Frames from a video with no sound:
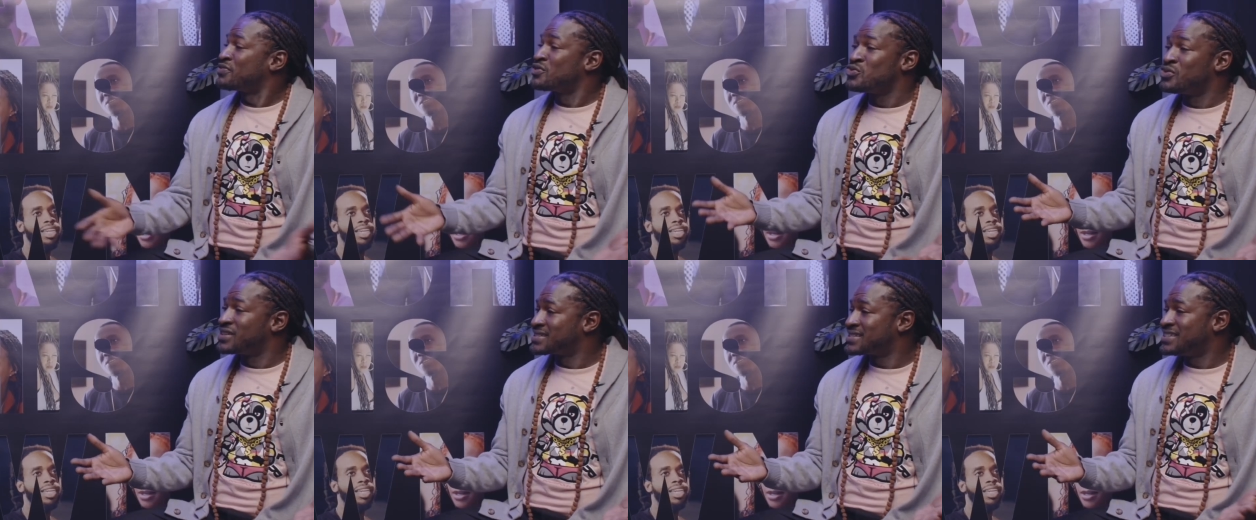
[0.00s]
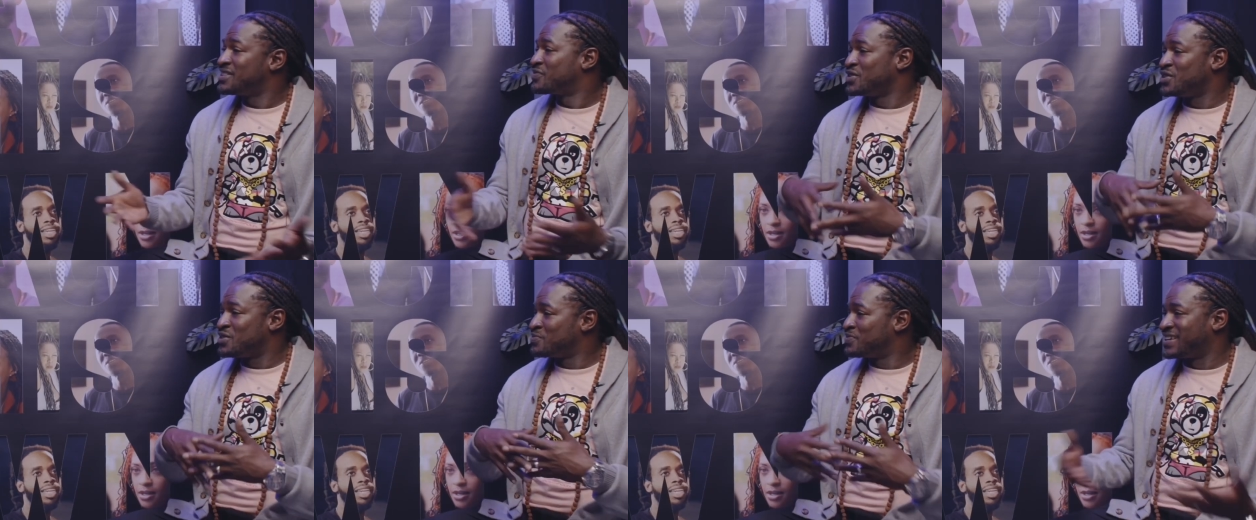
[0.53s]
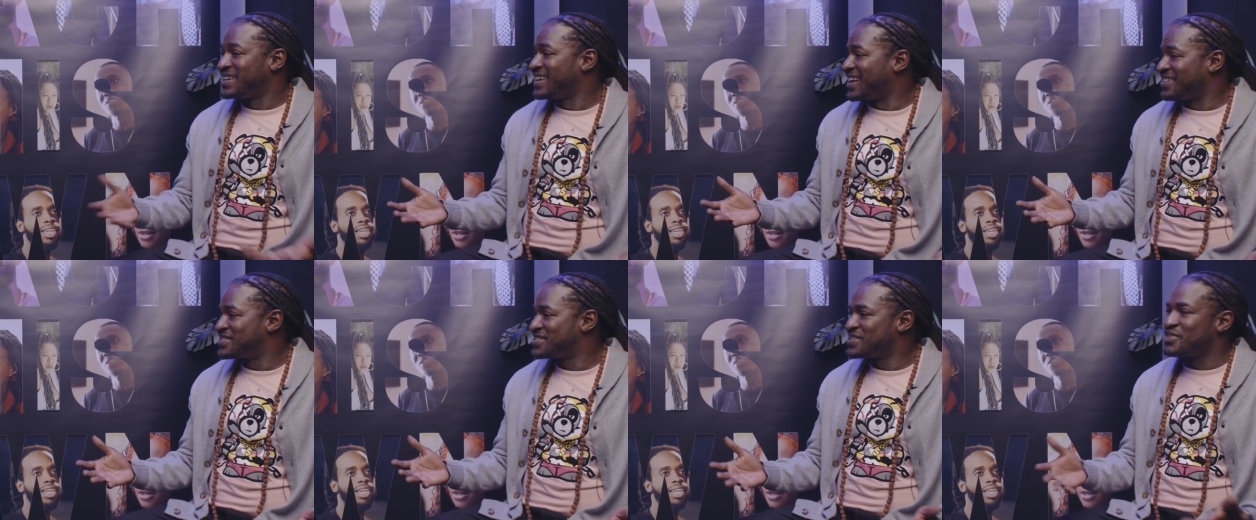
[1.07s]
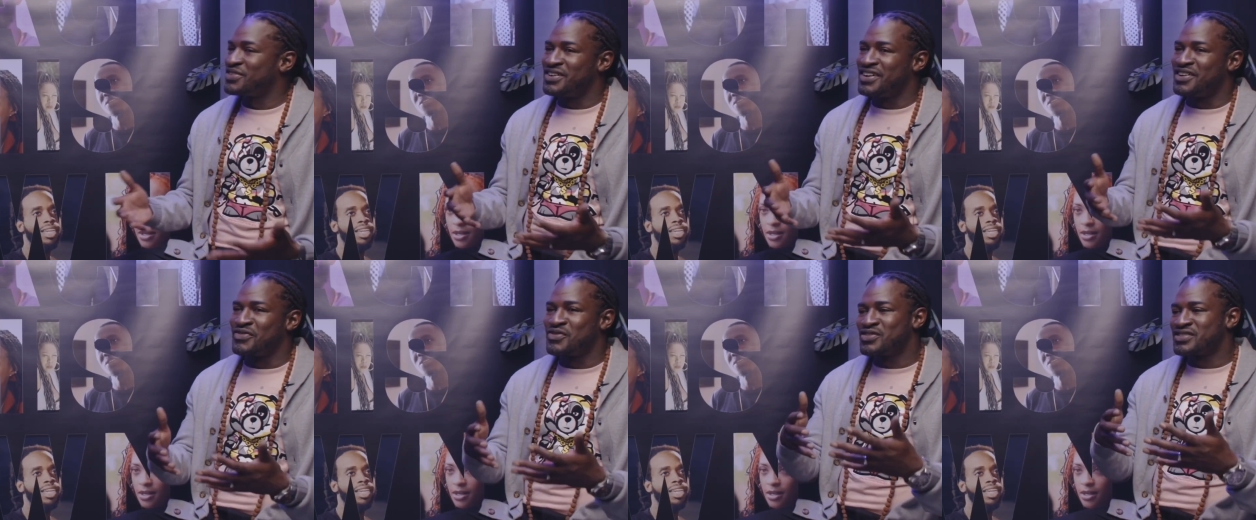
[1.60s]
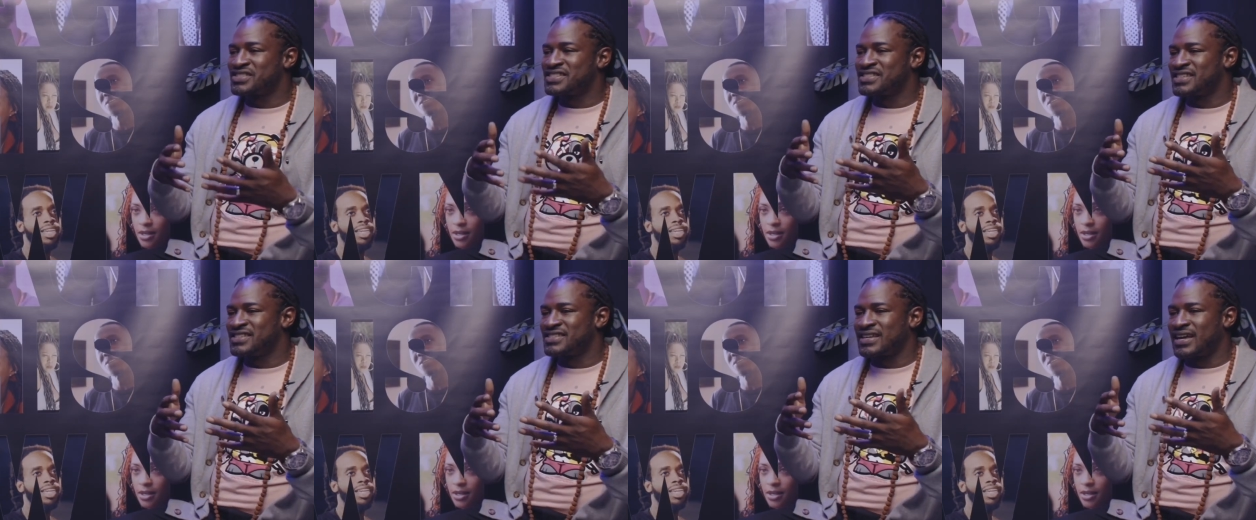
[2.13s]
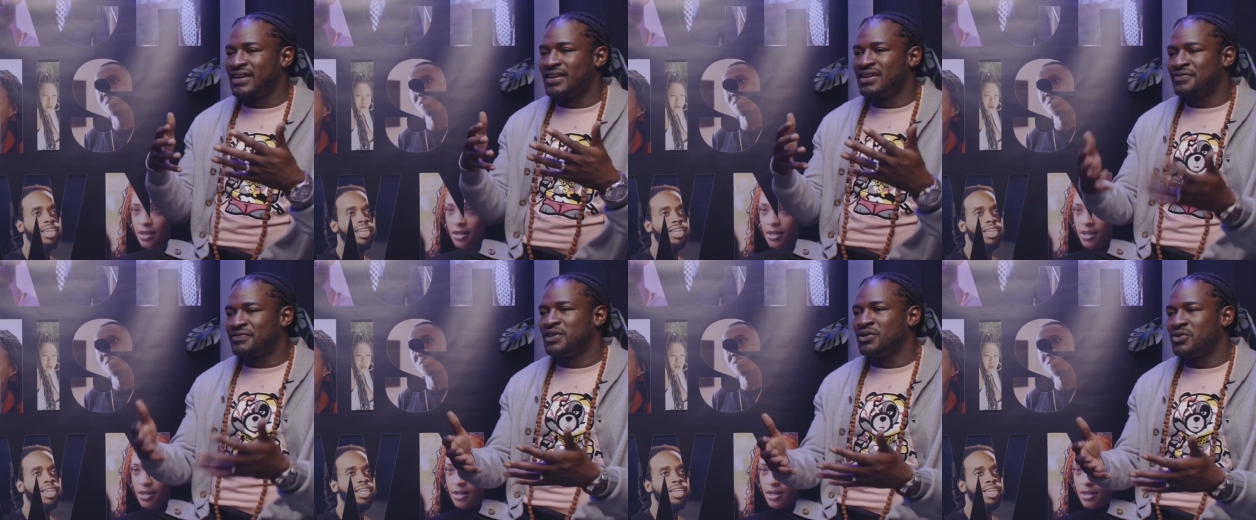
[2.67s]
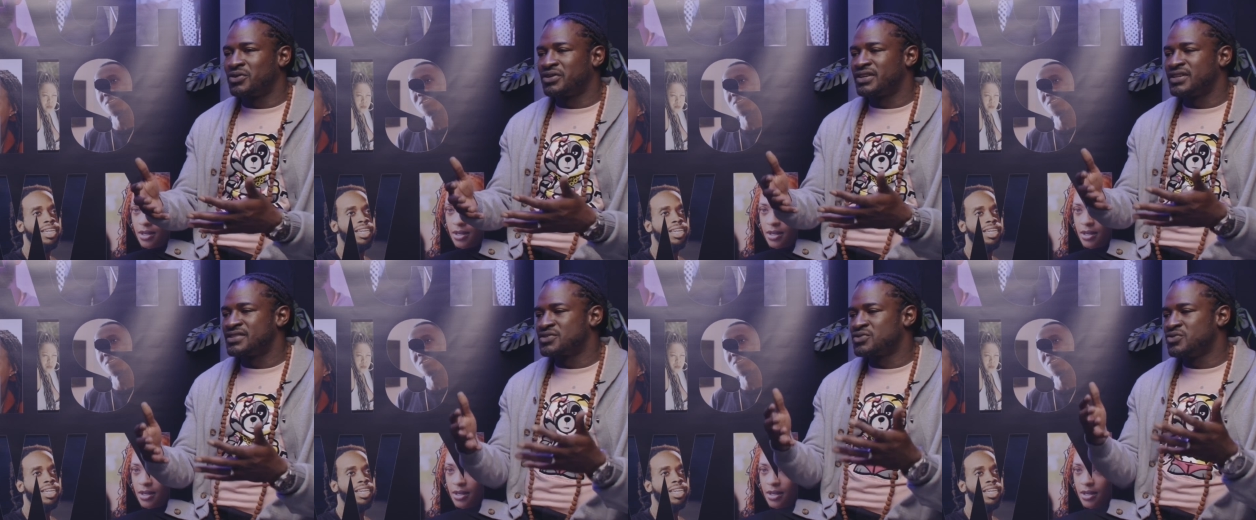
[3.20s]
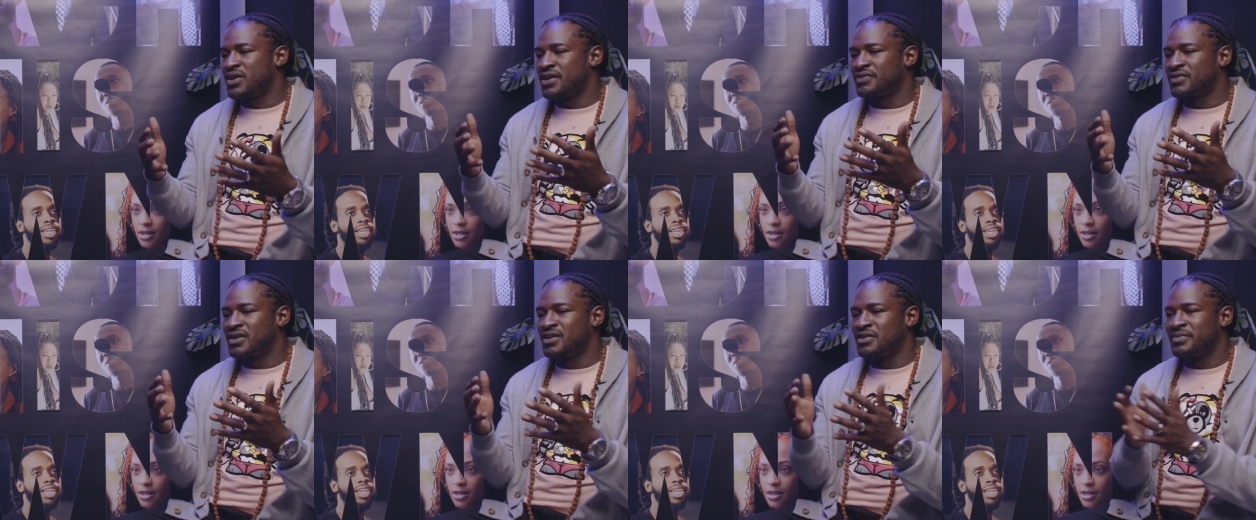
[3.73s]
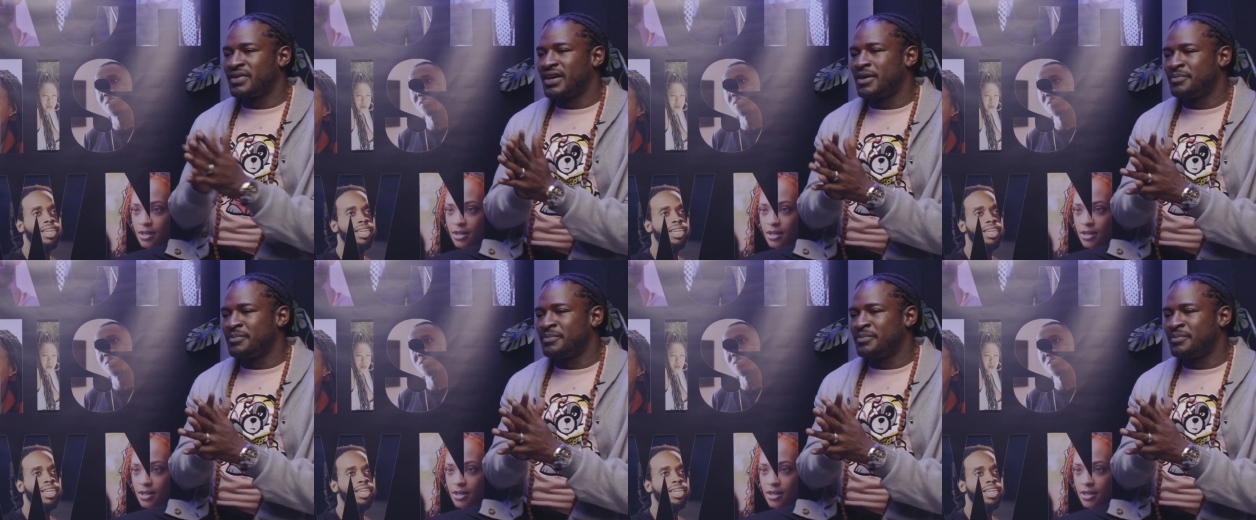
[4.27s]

Speaker 1: to want to see it for you to put it out. So, of course, it's, it's our lovely audience who have come. I